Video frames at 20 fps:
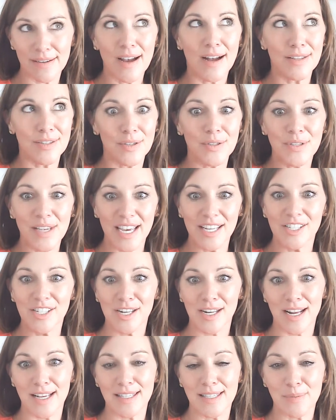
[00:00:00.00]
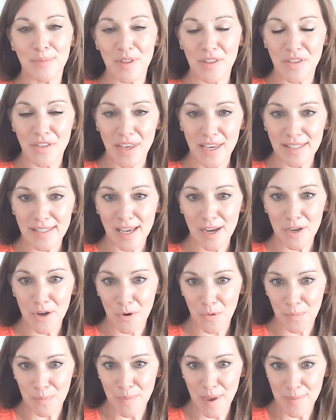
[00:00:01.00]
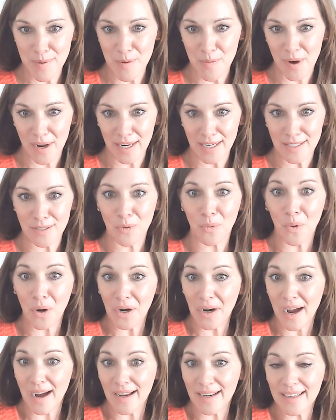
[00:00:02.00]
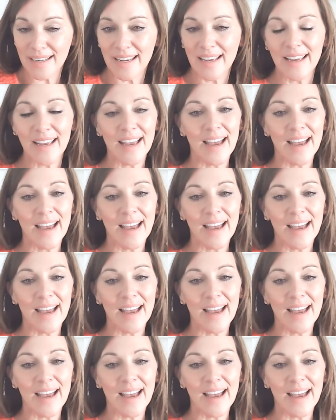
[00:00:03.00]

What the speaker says: consultation on some of the things that you're maybe wanting to work on.